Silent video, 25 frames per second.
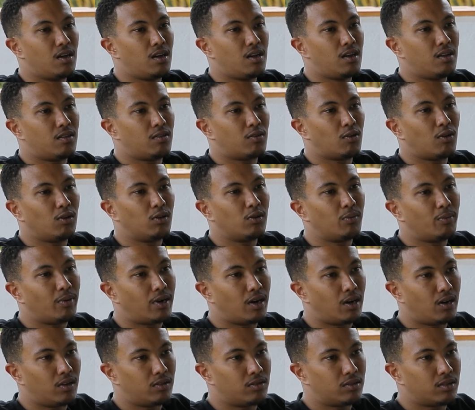it's all
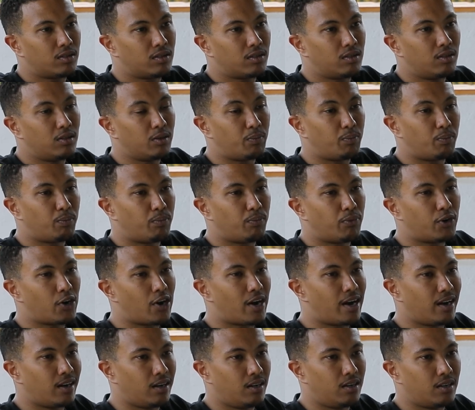about the
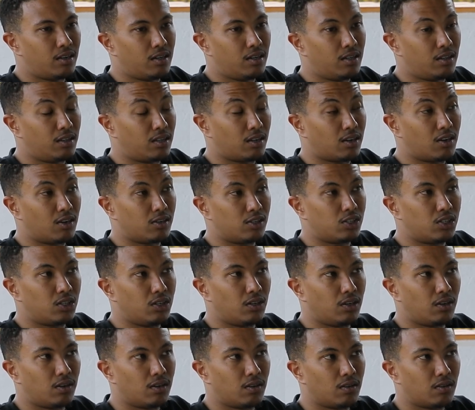pride in the
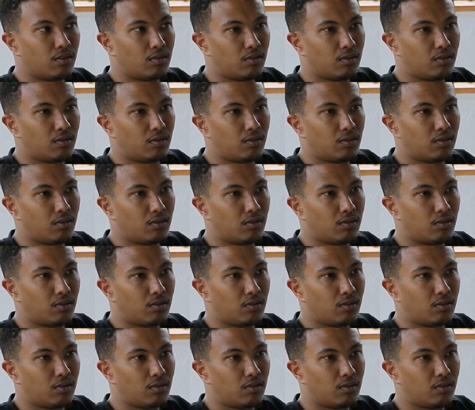country.